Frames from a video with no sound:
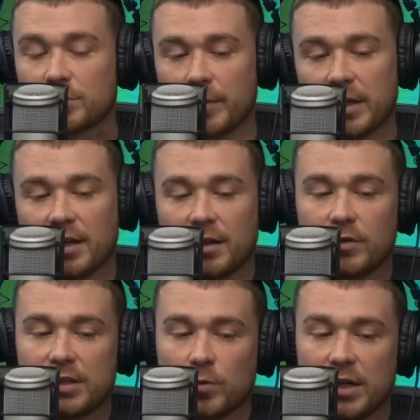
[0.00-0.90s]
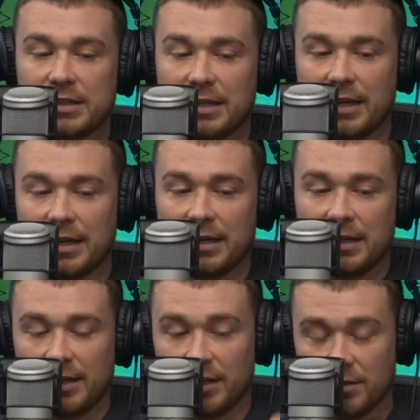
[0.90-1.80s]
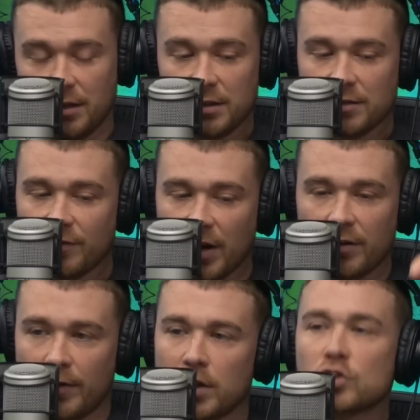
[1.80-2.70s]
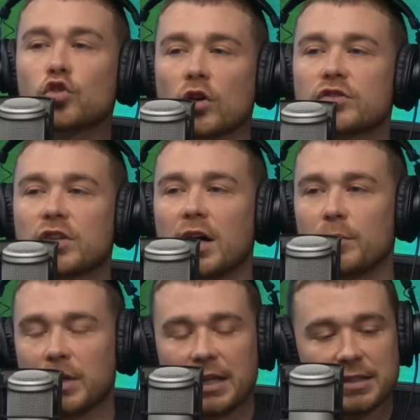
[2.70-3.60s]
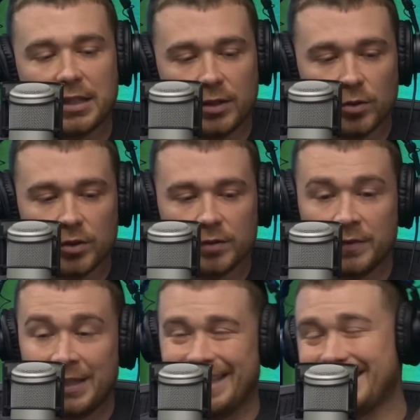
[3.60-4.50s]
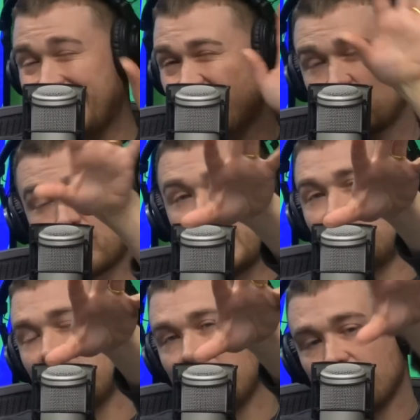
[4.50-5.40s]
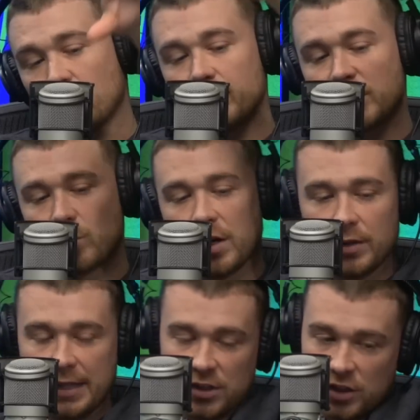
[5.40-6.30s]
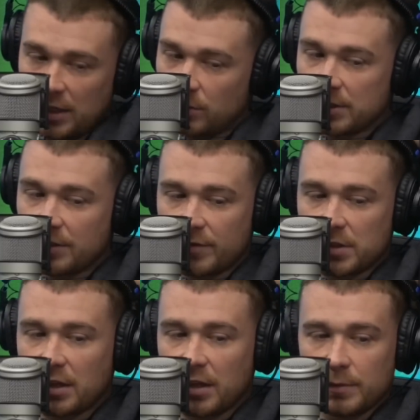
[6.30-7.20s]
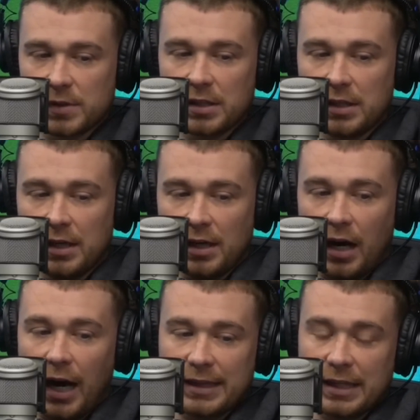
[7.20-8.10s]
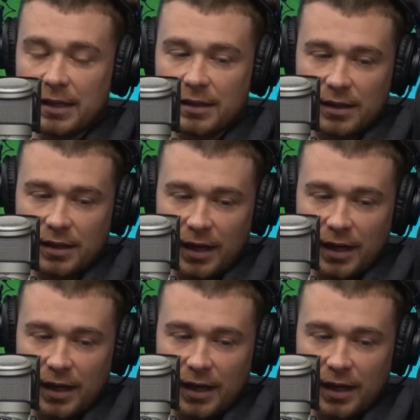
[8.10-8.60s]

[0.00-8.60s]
probably another reason why he's in here. It's a very, very strong side with Anthony Gordon. Isak stretching it for them as well in that channel at different times. I think